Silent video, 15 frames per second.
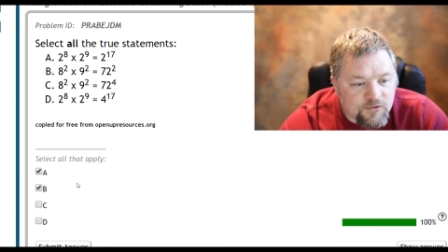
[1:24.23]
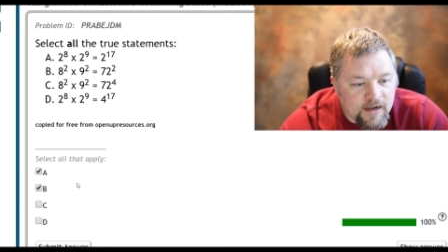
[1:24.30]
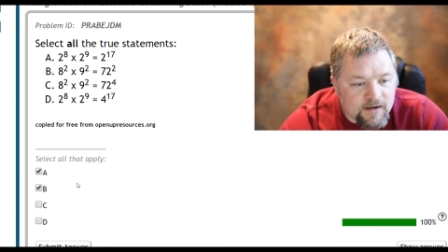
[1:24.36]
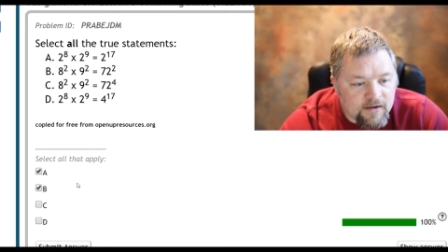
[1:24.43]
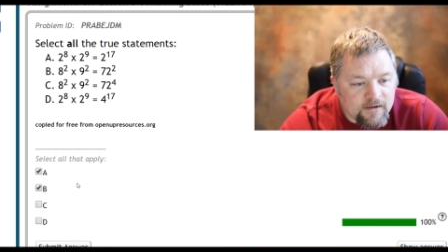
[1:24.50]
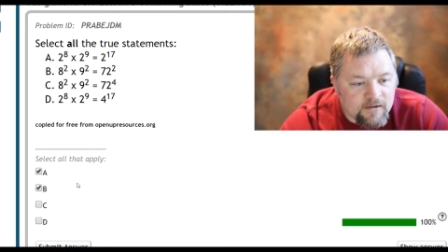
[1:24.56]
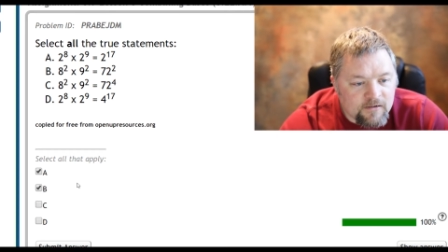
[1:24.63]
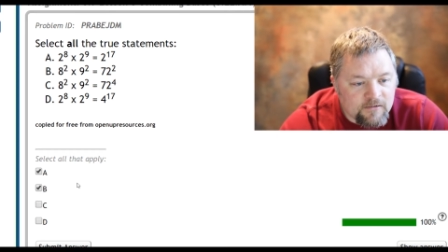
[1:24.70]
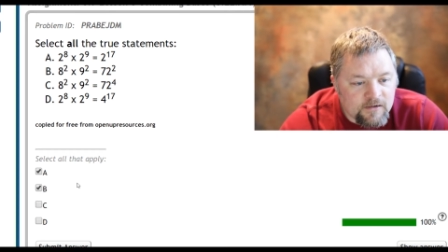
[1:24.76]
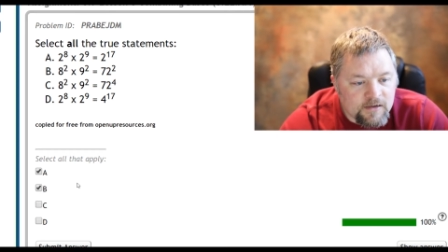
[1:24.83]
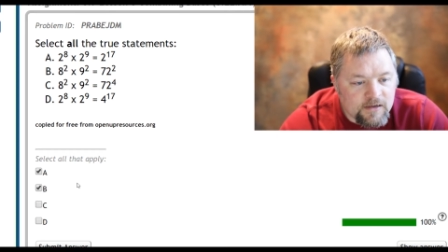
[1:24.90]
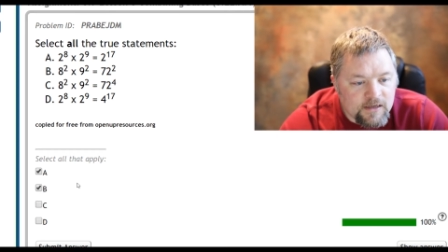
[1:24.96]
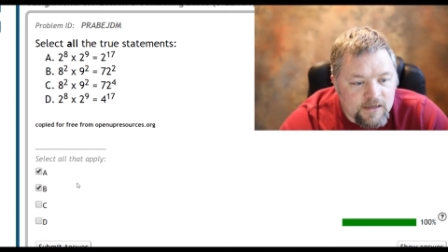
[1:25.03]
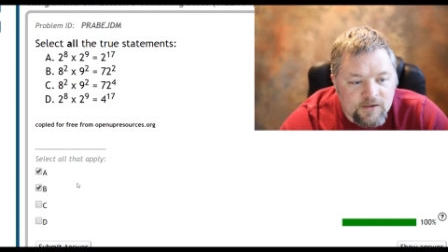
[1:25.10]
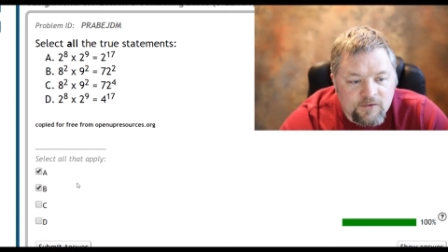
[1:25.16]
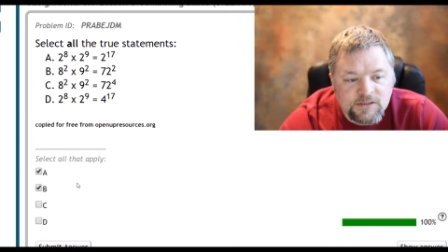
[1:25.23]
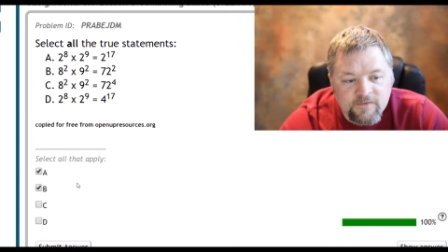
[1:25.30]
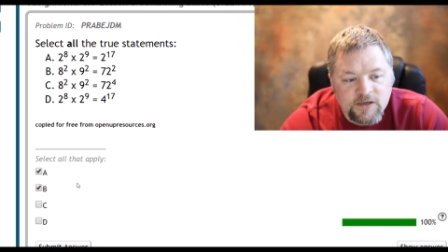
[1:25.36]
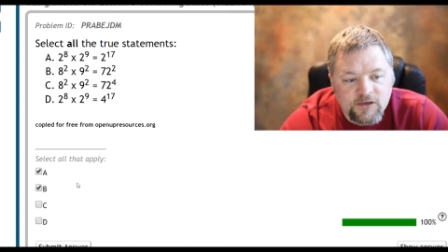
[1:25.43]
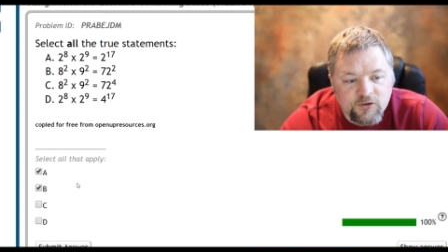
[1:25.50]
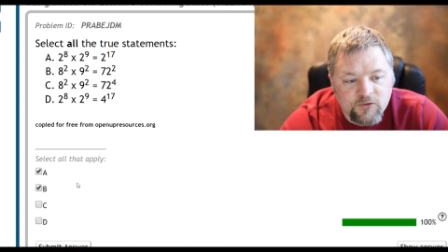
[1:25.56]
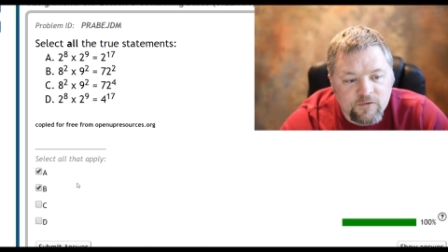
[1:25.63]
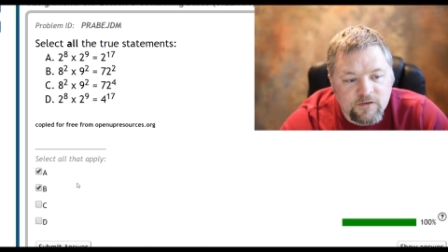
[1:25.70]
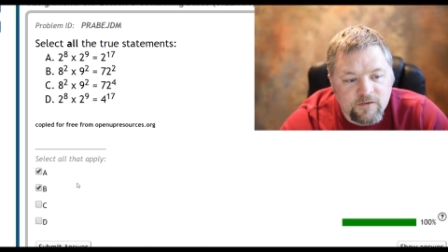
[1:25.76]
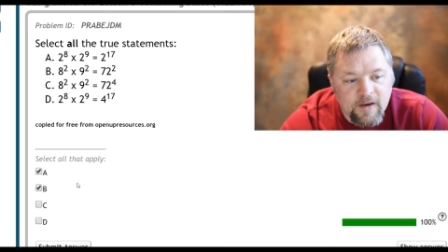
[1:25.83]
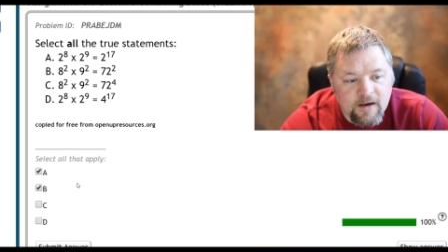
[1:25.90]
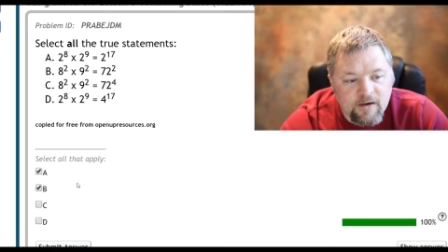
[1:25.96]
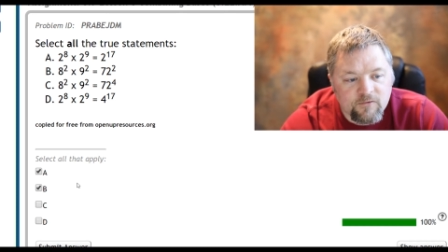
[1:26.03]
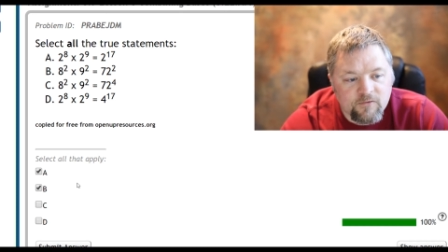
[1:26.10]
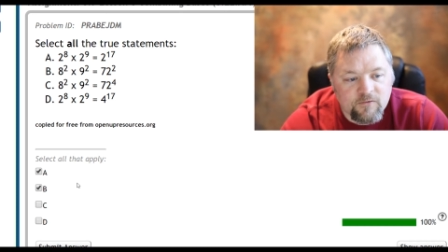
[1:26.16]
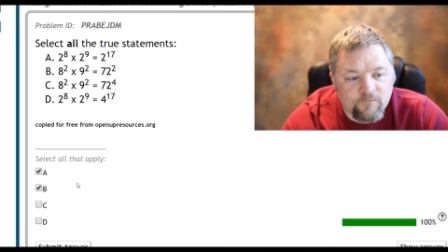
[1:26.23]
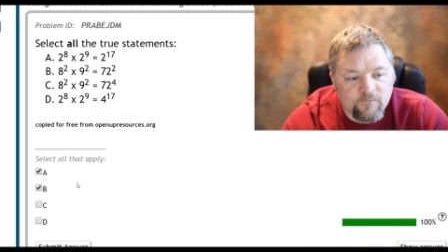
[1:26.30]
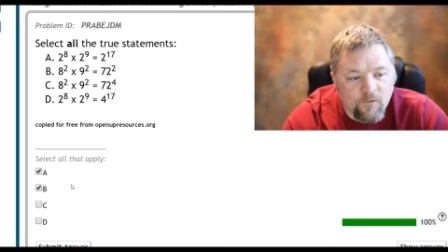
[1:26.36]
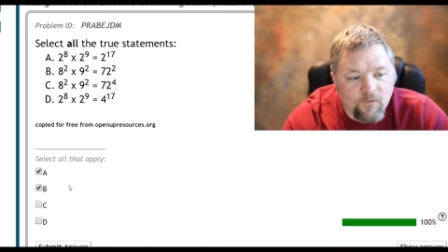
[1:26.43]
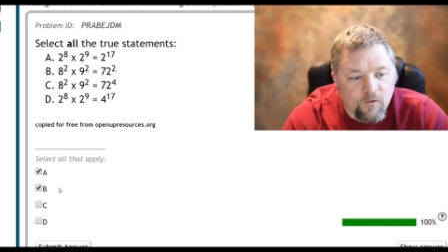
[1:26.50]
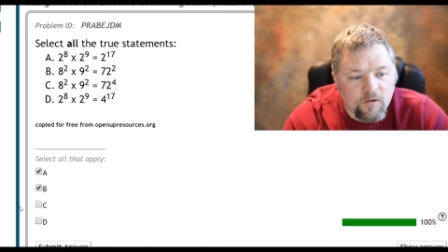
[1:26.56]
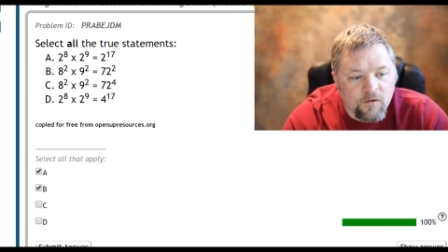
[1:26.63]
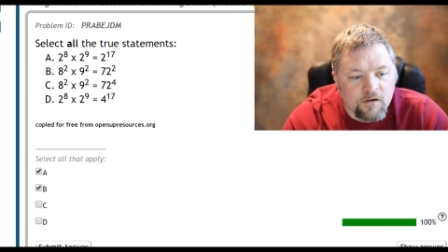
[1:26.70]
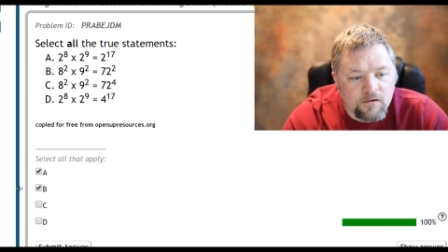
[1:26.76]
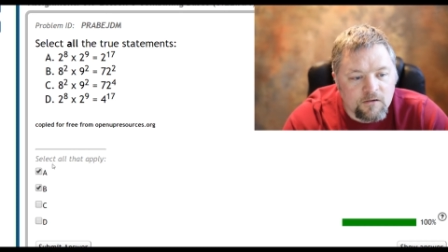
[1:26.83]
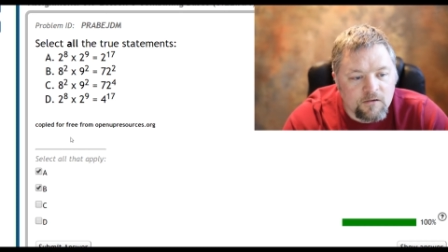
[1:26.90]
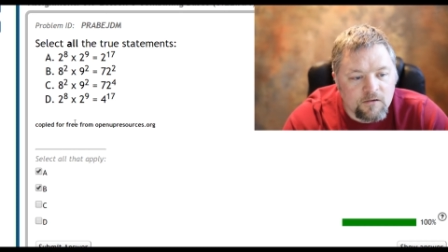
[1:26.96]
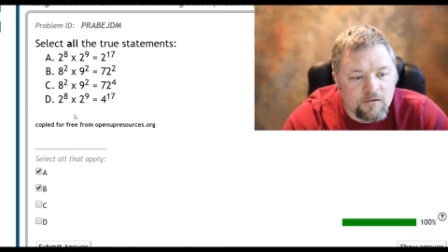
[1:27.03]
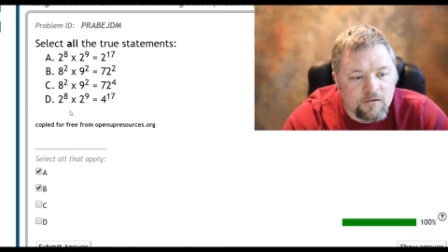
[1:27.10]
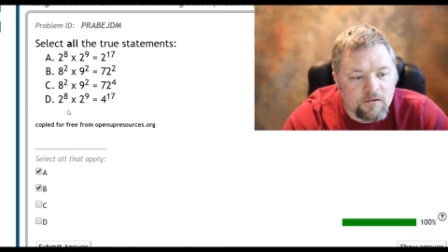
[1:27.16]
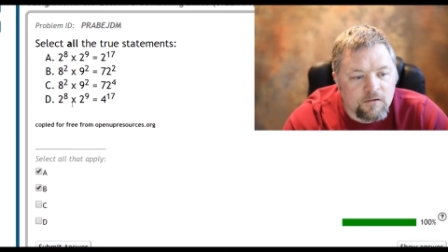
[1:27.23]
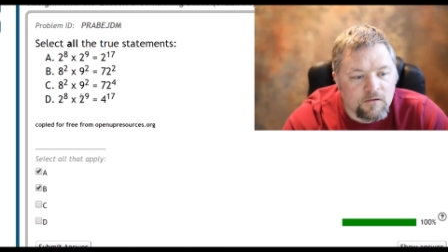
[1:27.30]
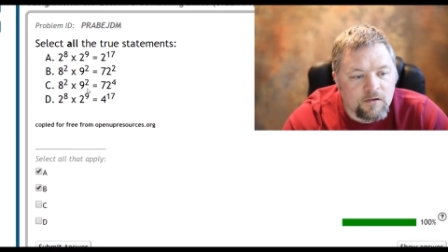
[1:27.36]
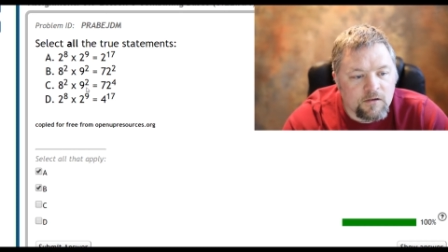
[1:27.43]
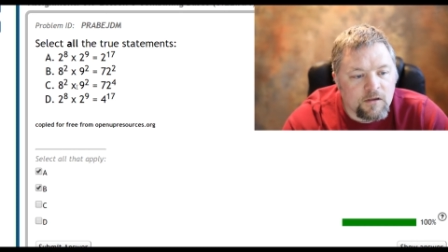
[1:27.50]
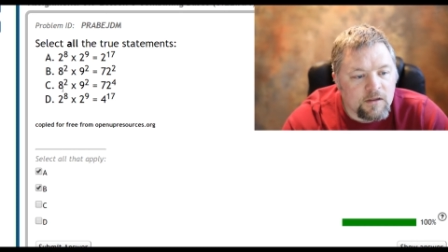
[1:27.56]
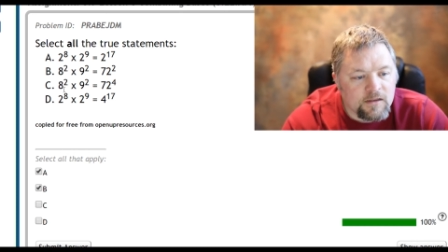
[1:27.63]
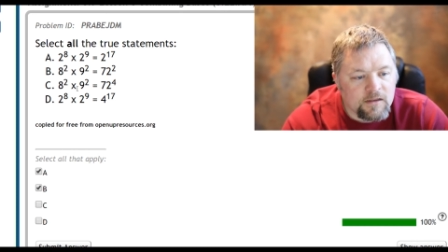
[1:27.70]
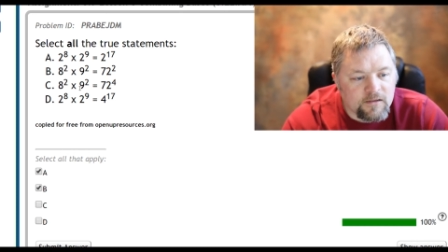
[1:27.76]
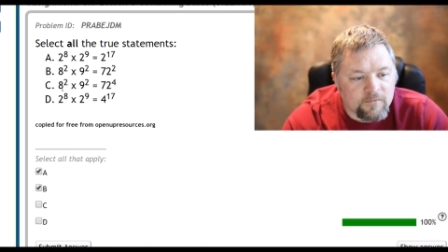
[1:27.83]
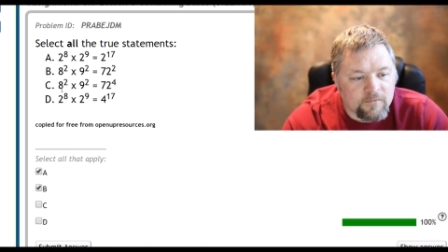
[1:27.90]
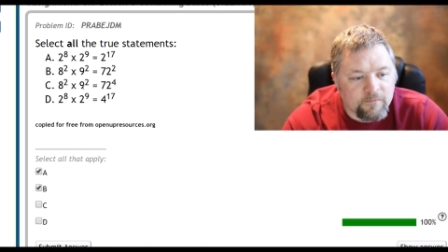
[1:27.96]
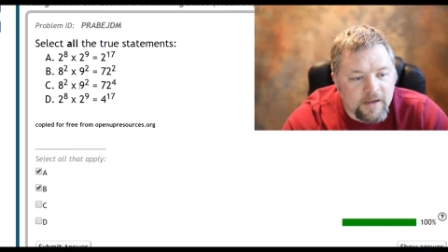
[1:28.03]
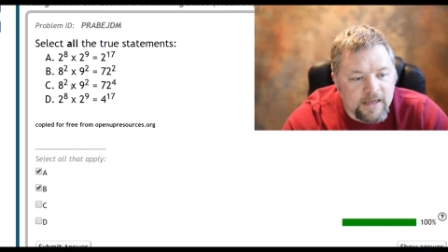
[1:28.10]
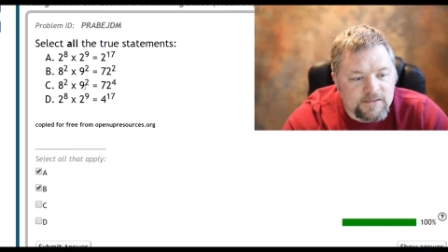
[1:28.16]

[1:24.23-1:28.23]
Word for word: and we're multiplying, we can multiply the bases.